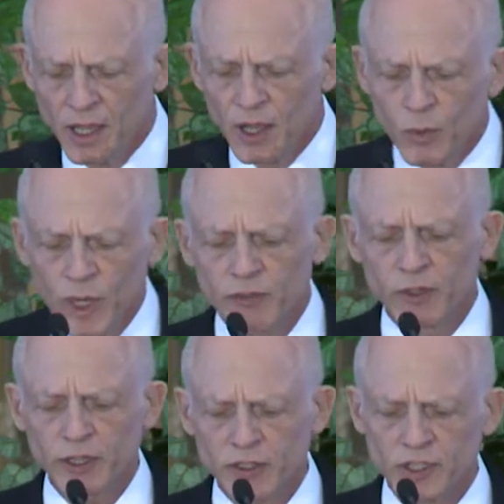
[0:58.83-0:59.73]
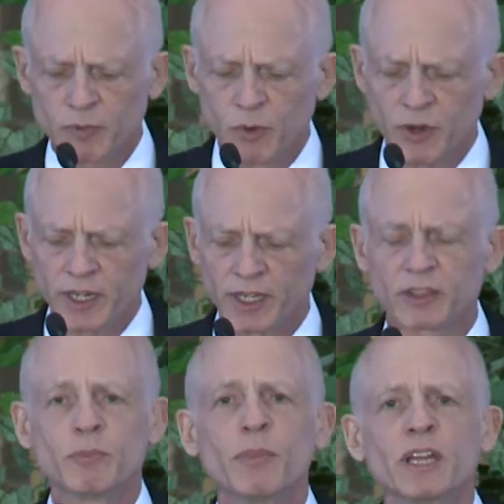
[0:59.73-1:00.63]
We have looked this morning at
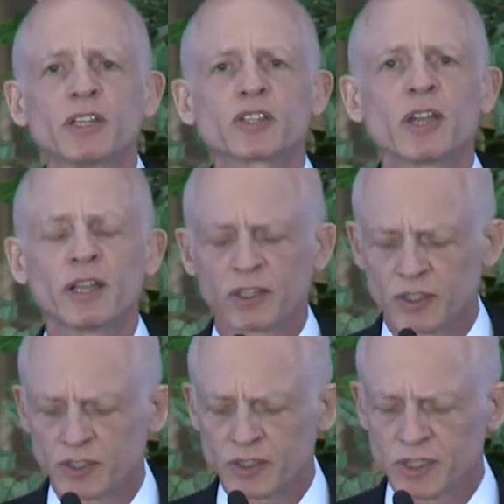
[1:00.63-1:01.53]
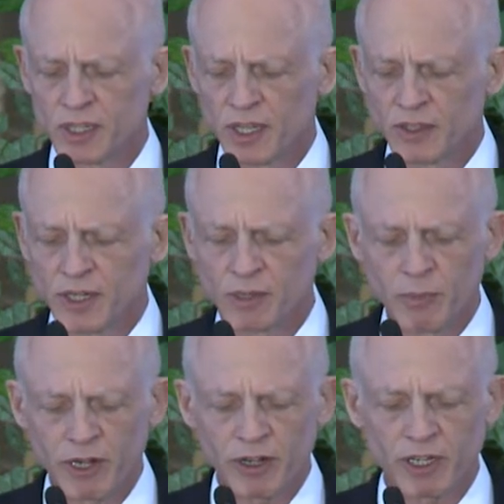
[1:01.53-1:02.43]
the many challenges that
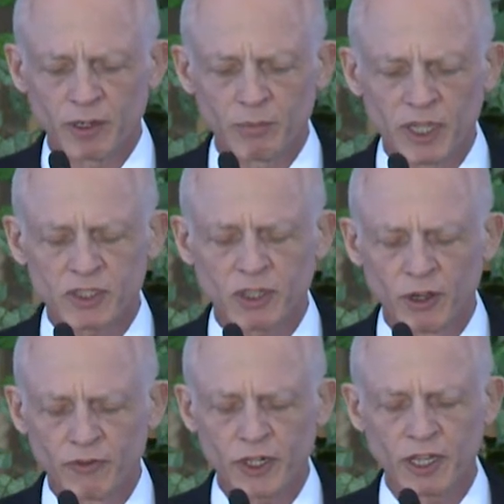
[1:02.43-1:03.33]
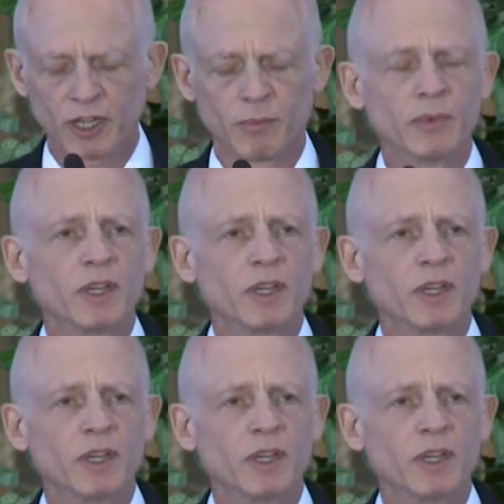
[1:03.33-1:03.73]
America must overcome